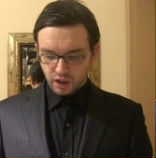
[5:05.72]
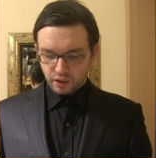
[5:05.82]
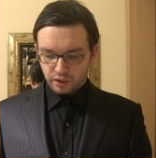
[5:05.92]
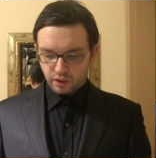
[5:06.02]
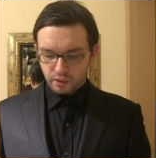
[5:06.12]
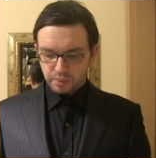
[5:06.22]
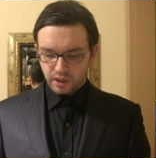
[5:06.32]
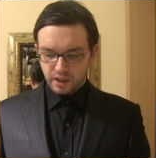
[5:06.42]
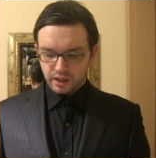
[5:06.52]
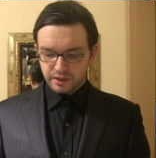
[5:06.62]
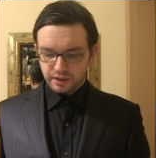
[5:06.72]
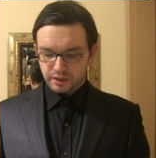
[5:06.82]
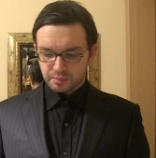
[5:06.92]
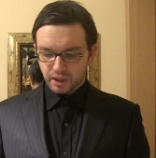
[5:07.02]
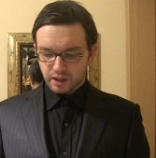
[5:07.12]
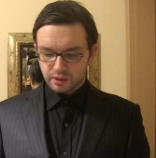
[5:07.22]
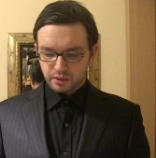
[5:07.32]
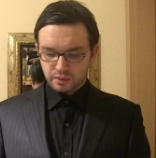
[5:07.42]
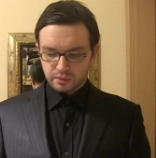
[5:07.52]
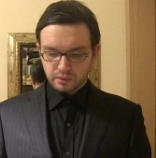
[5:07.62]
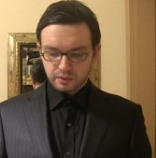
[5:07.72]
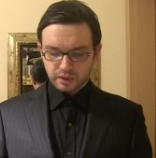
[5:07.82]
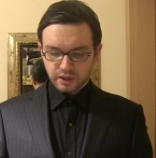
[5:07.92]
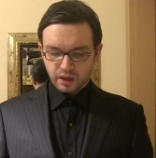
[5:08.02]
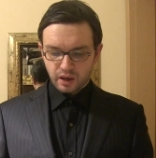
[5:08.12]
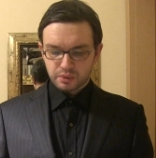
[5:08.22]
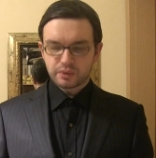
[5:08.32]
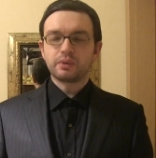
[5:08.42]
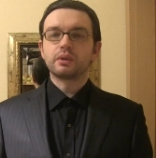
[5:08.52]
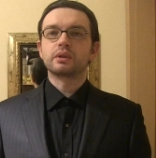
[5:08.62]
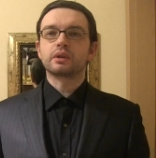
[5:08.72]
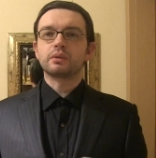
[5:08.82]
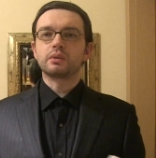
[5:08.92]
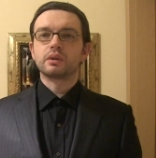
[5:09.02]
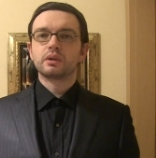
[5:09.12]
Europa als Inspiration und Herausforderung.